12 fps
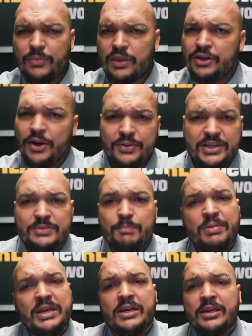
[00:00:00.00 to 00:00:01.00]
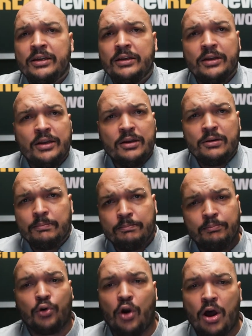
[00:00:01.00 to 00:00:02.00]
you know, these big,
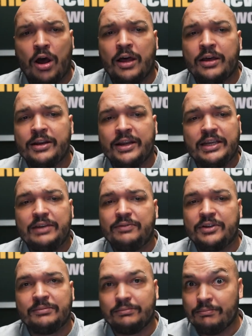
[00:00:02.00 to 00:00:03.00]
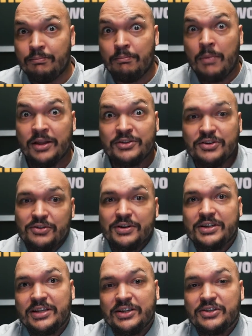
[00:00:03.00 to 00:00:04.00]
broad, and even
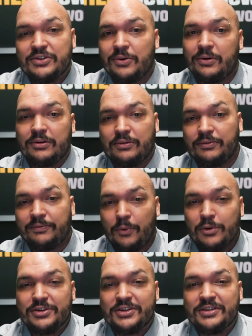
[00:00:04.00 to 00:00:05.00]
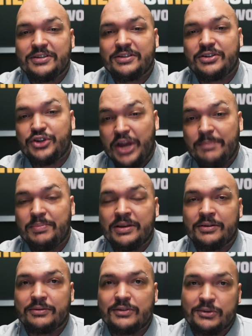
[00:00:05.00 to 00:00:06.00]
monstrous historical forces
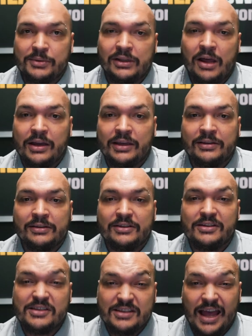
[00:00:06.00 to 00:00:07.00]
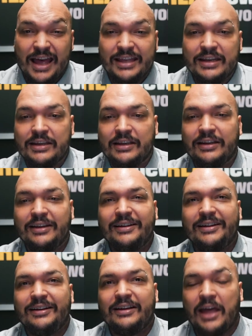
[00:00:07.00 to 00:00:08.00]
shaping Sri Lankan society
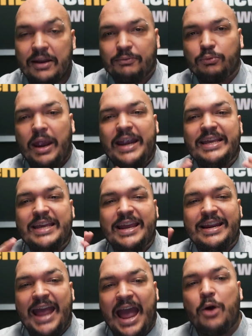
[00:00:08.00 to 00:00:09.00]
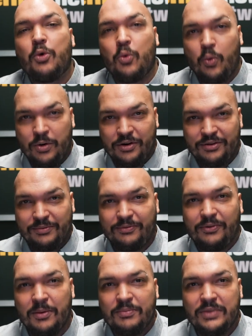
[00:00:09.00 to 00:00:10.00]
kind of radiate outward
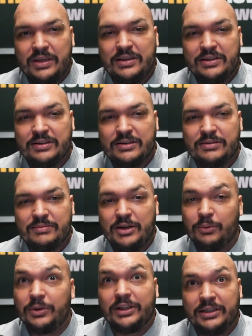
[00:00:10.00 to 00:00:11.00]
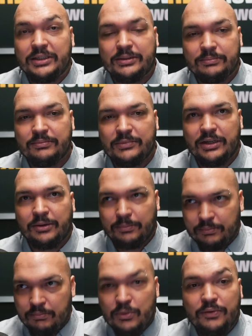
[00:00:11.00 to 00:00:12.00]
from these, you know, really, you know,
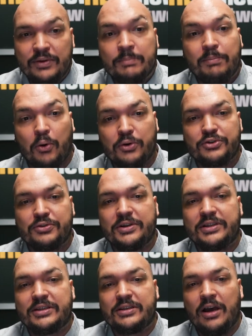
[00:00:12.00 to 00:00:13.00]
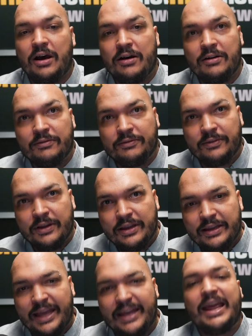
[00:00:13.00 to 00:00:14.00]
moving portraits of
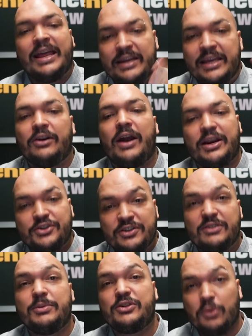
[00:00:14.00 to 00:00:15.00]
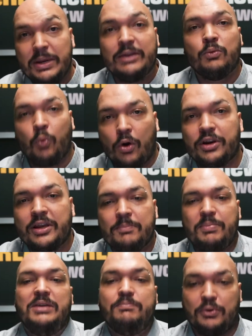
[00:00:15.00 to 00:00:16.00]
and, and interactions between working
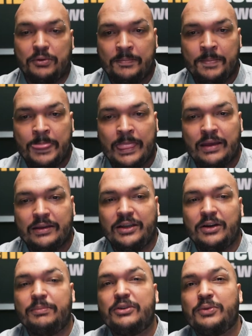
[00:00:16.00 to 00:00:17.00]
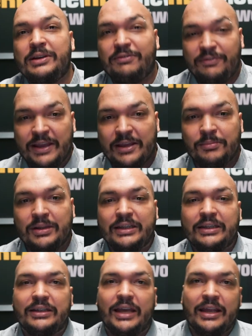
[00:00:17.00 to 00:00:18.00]
people, you know, between
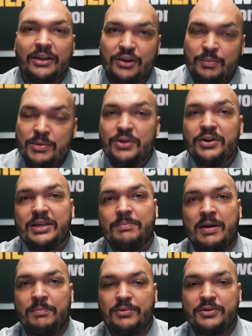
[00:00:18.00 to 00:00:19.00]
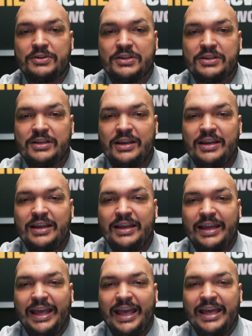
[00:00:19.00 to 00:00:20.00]
family and community members.
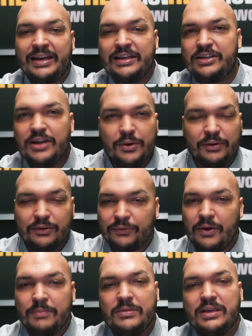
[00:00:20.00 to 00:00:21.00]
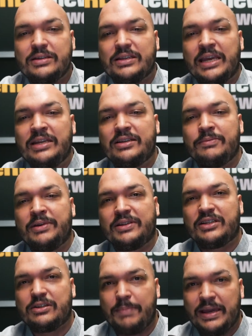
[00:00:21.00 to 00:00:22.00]
And, you know, it's from these intimate
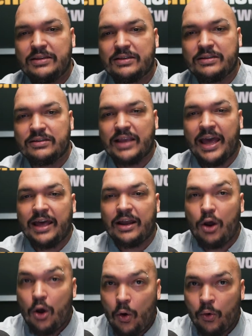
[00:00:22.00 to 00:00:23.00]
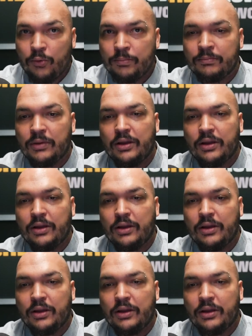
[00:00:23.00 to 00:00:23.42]
spaces at home